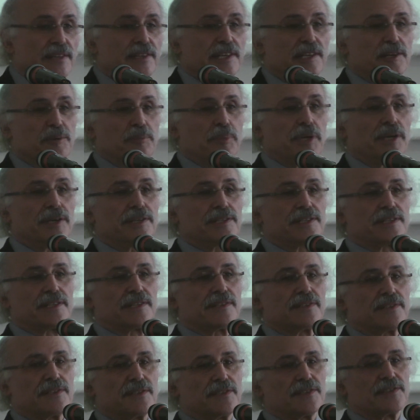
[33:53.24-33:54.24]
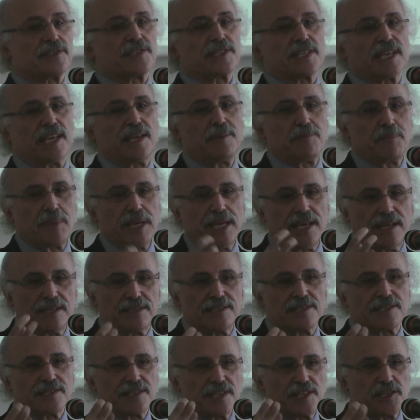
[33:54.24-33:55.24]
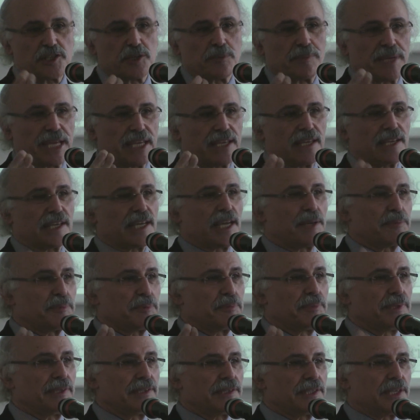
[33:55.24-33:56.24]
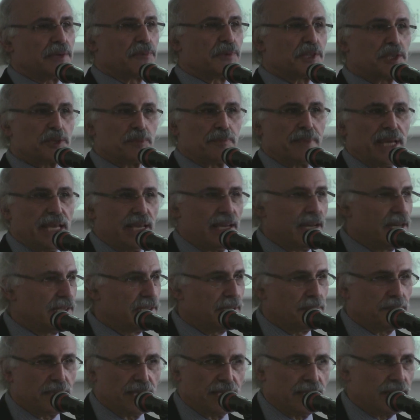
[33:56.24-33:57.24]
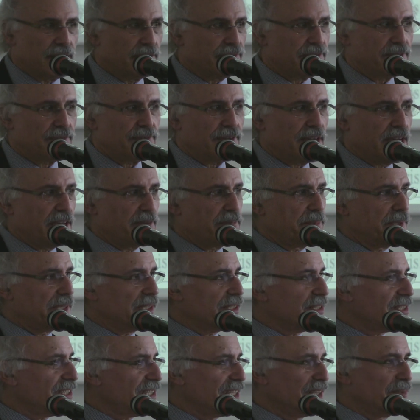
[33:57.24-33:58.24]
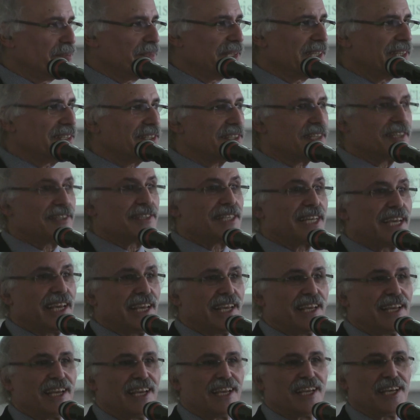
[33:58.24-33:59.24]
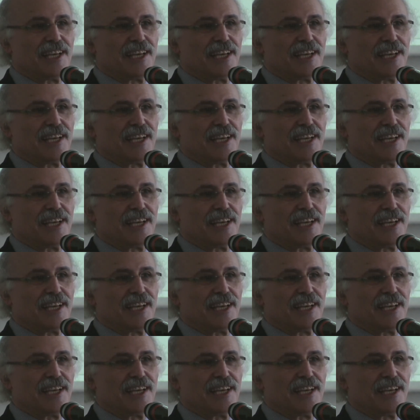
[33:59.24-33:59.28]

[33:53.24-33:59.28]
that a person's impaired decision-making capability, which may only be there for 5 minutes, 10 minutes a day,